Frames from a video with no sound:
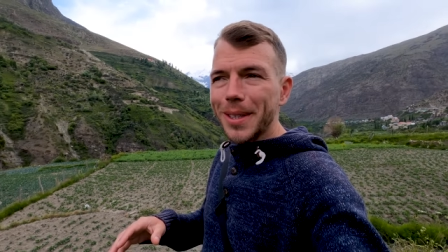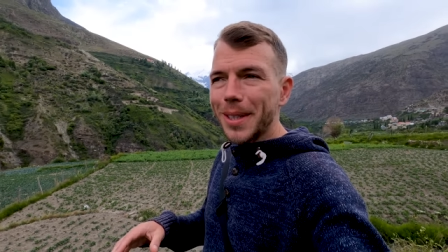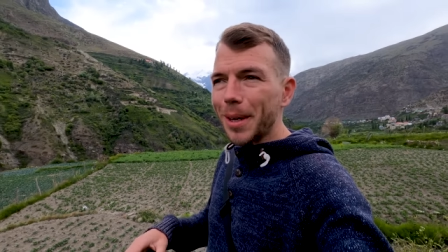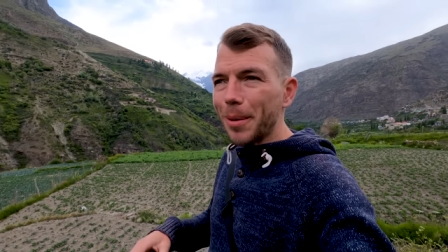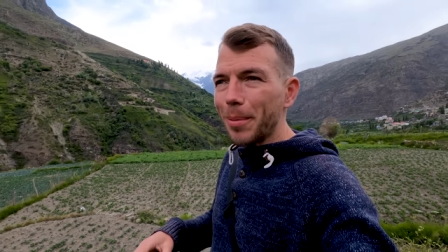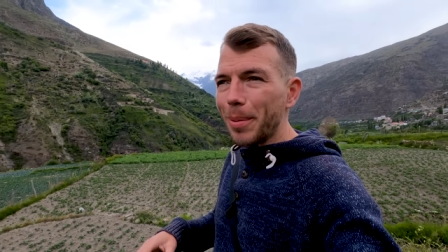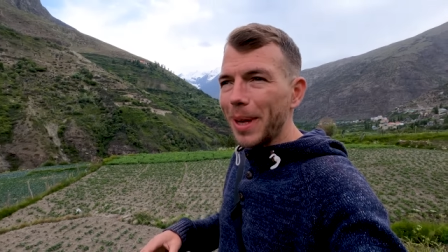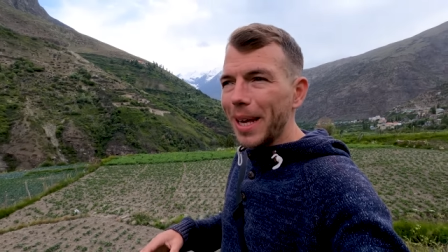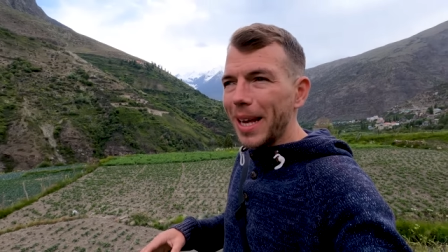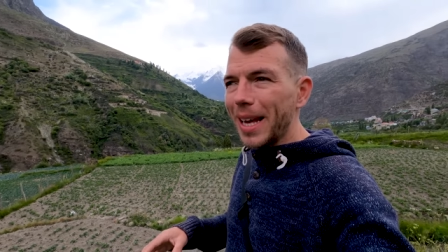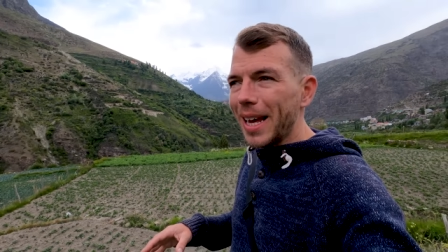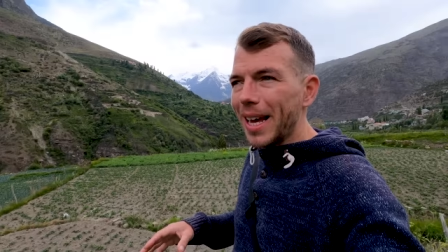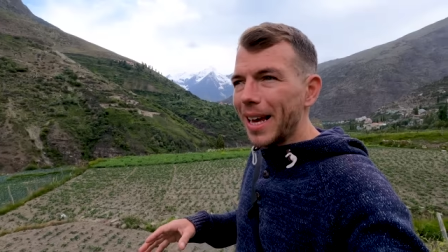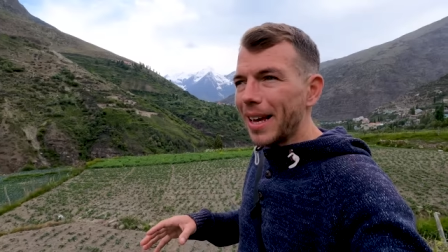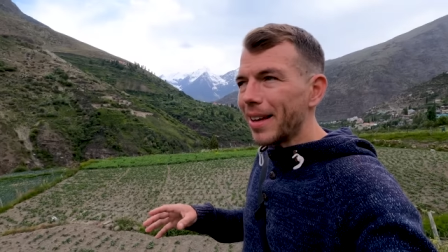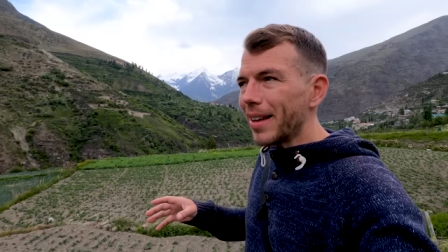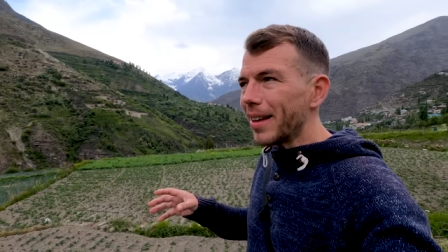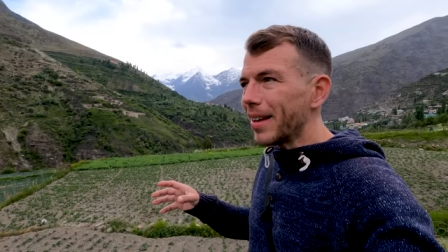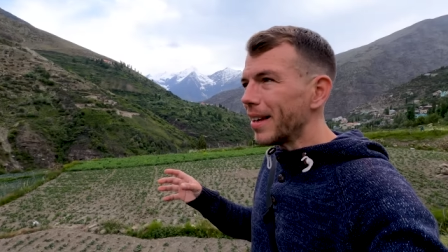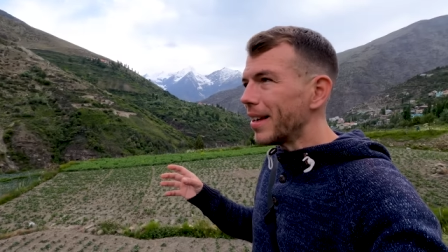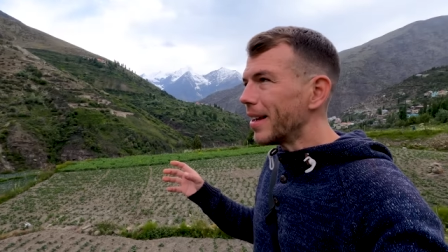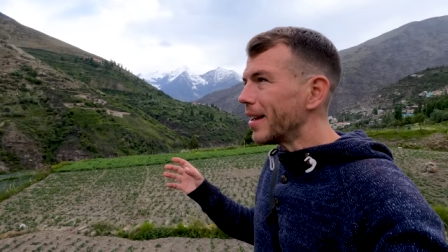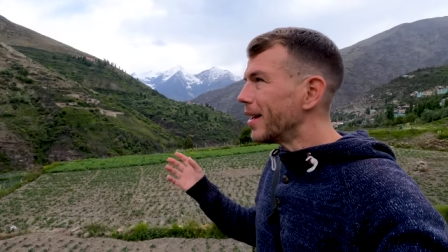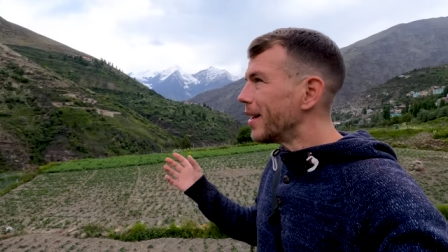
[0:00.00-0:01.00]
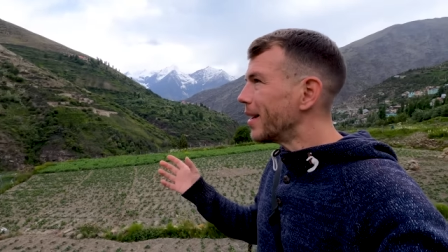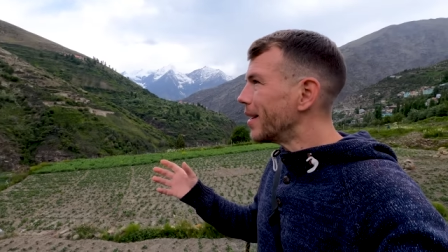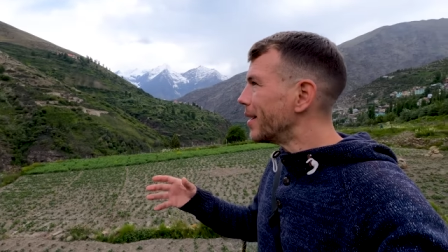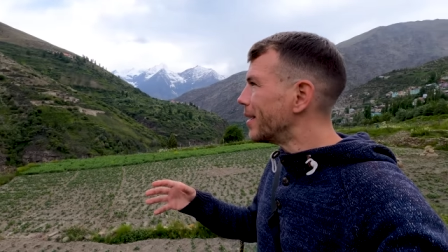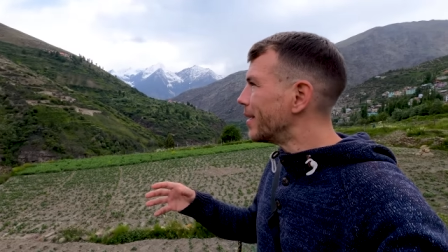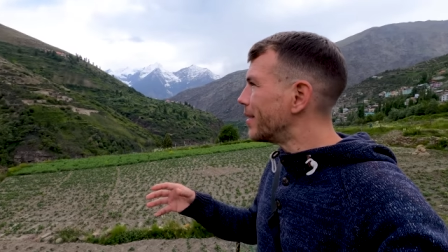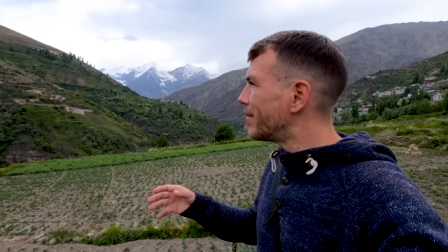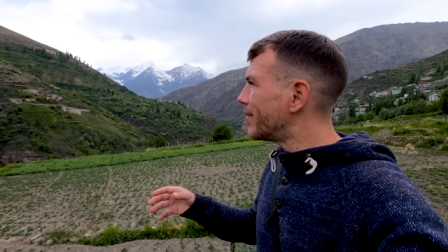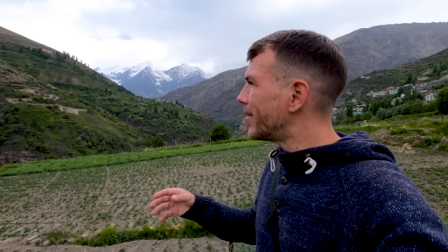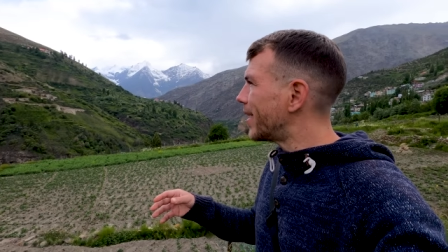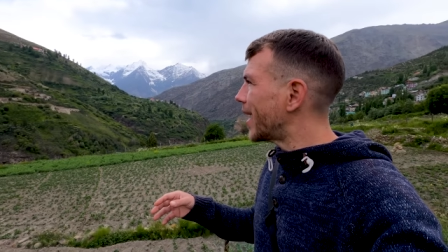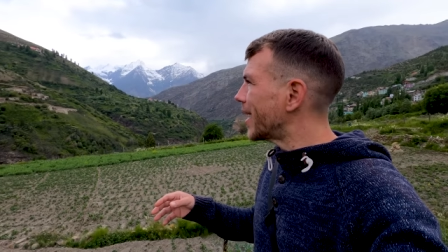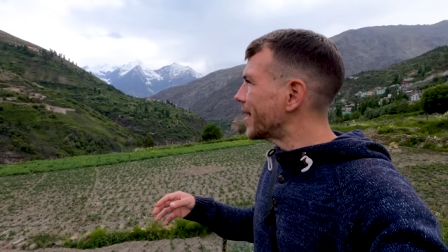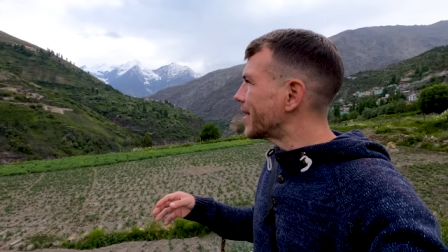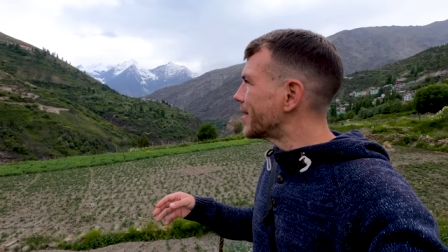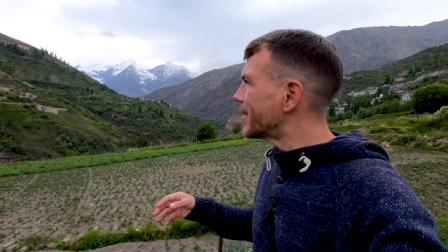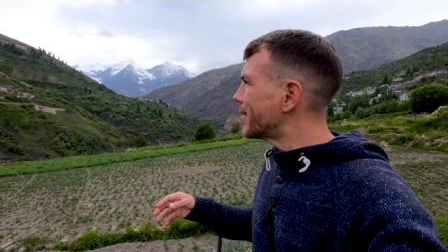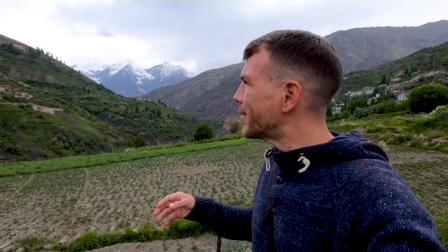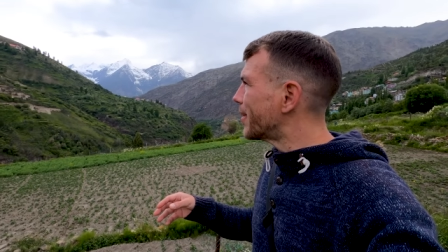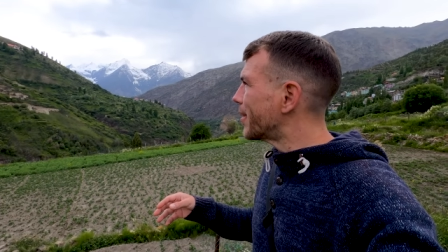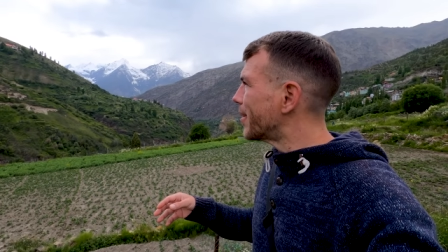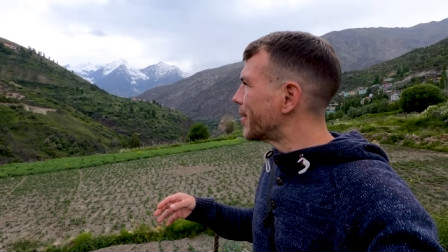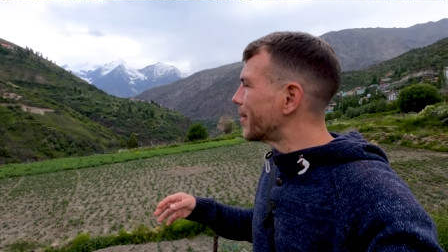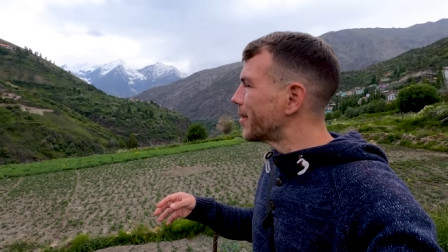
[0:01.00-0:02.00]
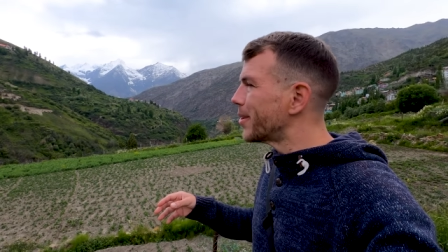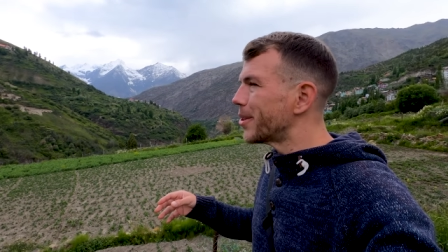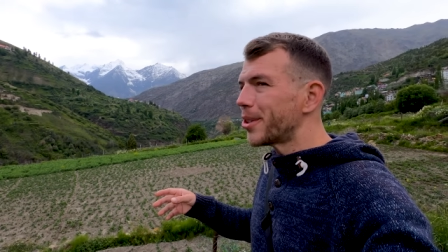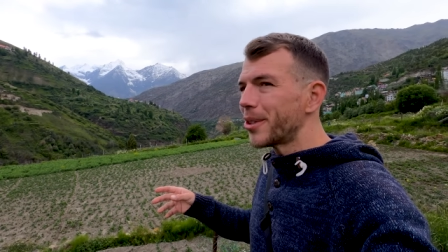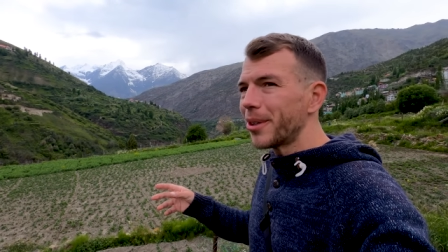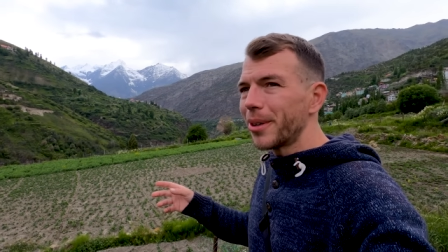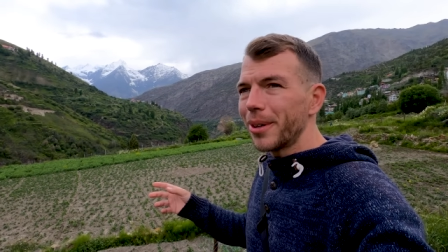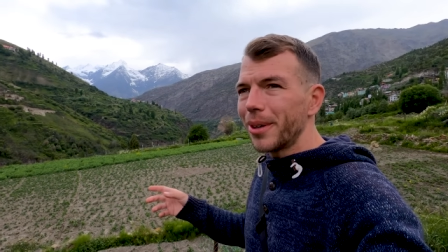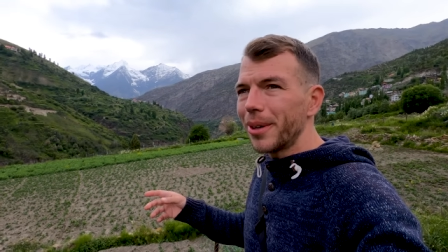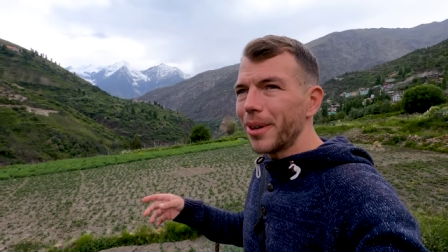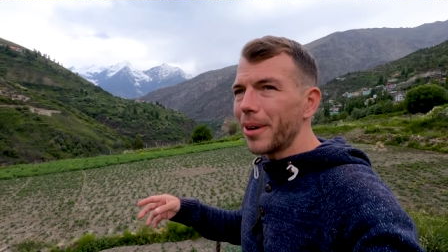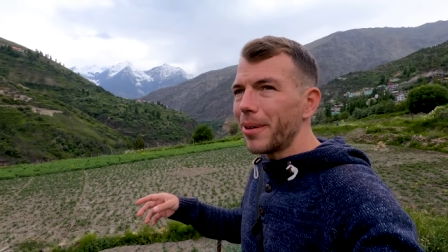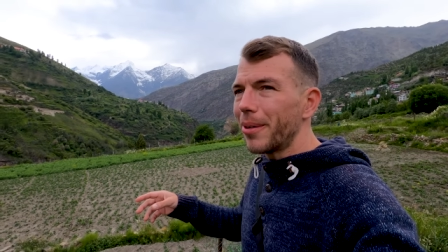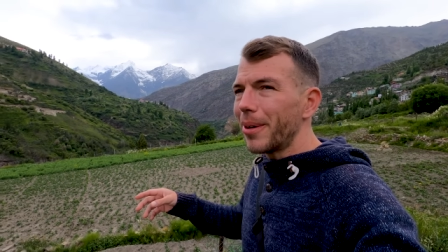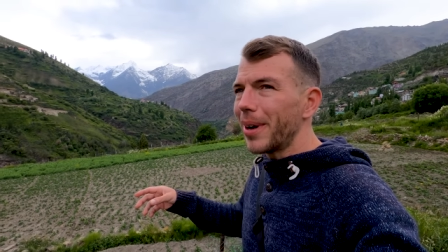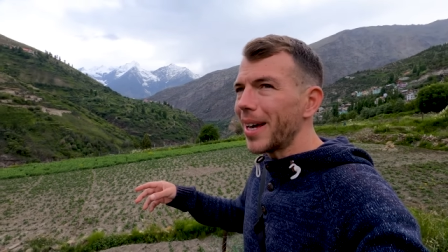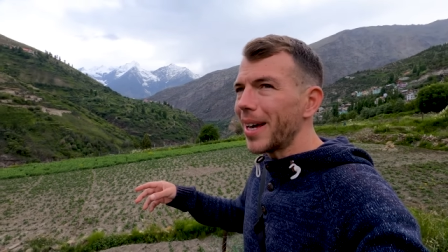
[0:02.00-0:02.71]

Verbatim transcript: stop here, fly the drone, show you